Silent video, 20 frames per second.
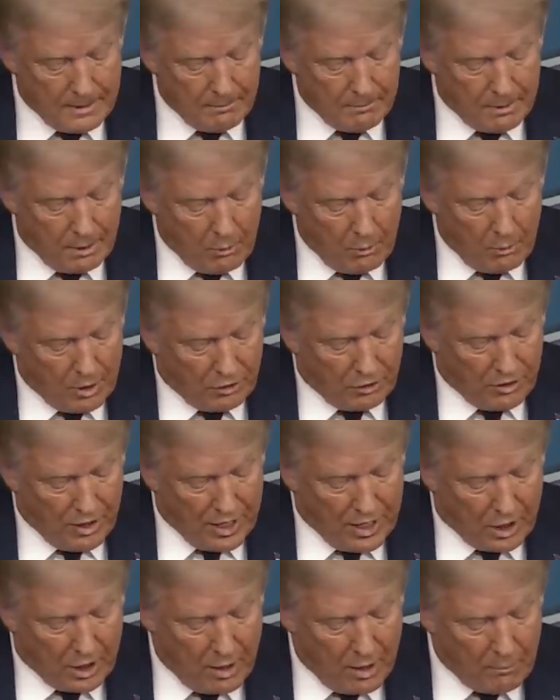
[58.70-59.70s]
But I want to
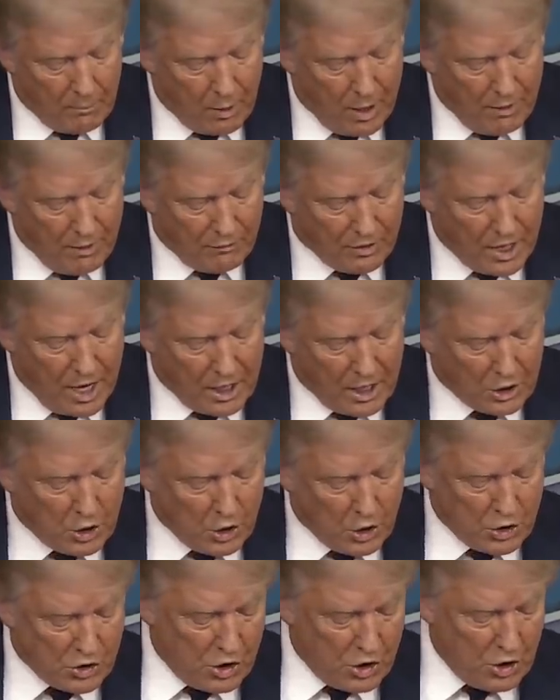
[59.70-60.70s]
thank our brave
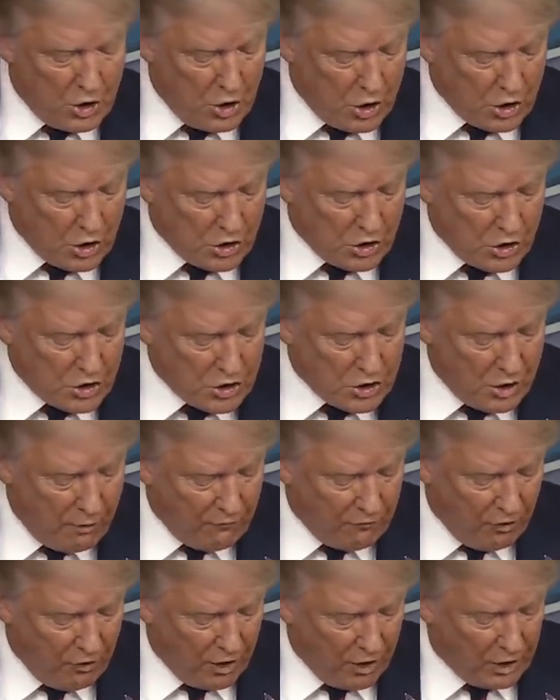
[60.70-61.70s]
doctors and nurses
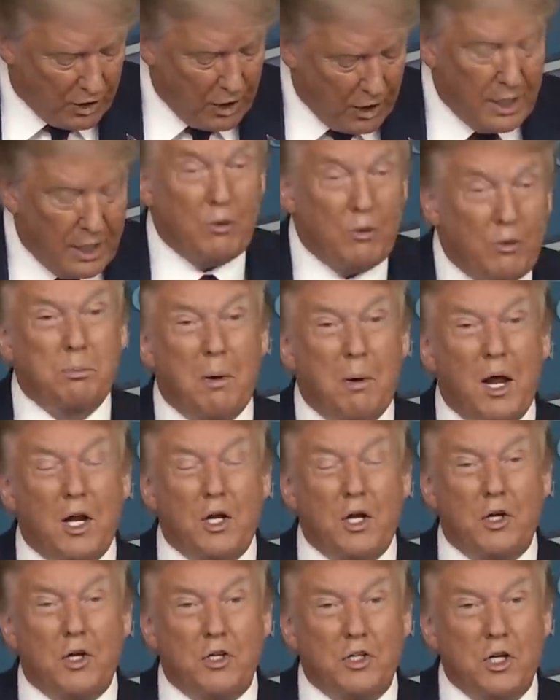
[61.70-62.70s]
and frontline
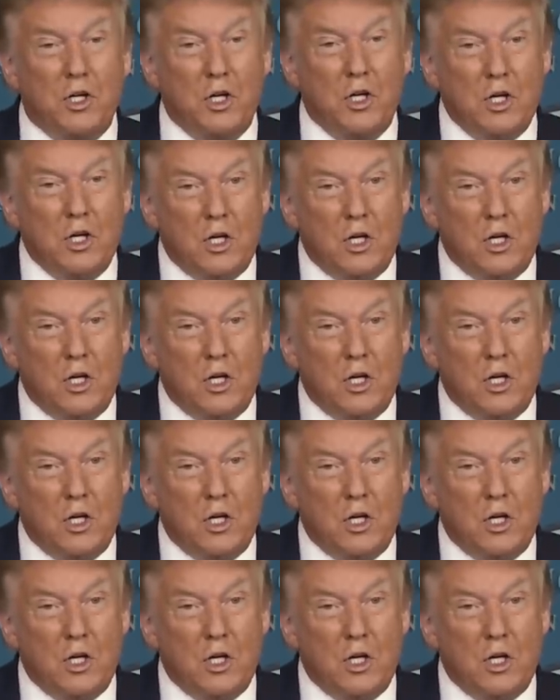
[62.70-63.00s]
responders.